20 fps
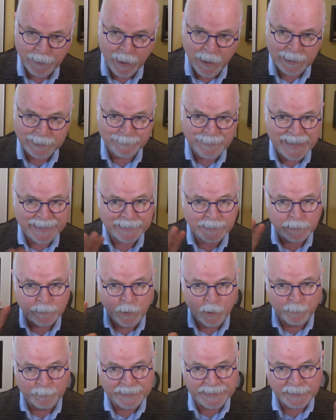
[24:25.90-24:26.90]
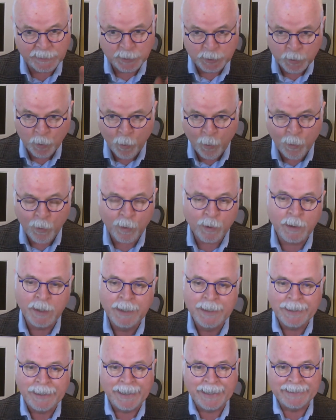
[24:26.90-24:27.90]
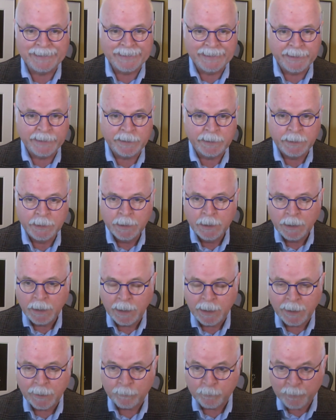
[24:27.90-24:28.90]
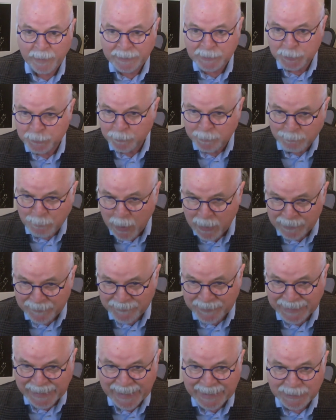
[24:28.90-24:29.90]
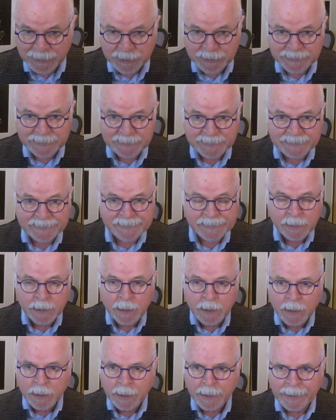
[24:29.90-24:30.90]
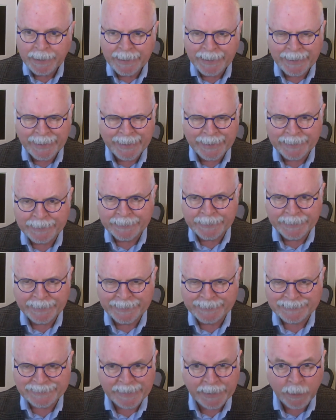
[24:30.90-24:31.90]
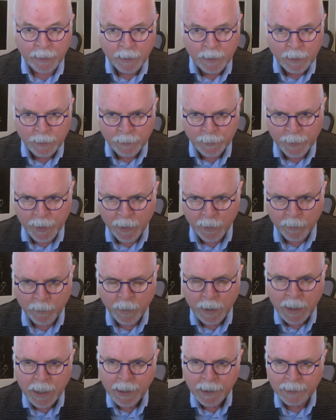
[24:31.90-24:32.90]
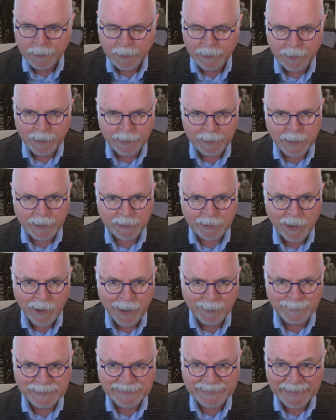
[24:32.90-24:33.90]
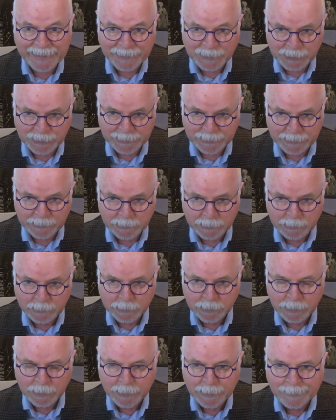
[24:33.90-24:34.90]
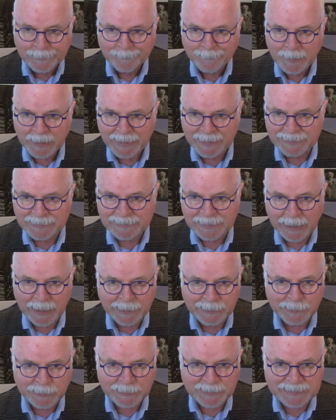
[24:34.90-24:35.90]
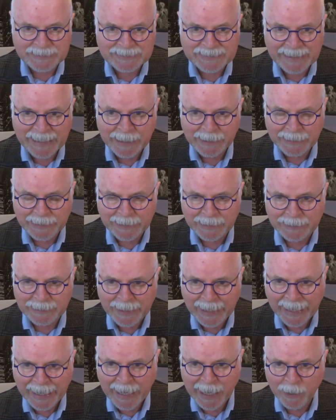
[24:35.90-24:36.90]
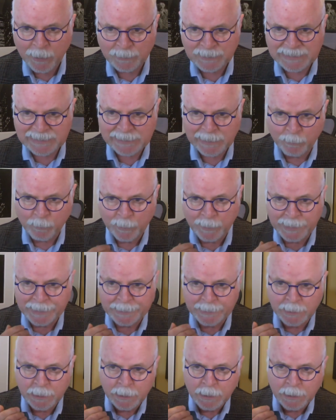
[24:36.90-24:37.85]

automatic opening door. I need restroom modifications. And it's like, no, accommodation is understanding how someone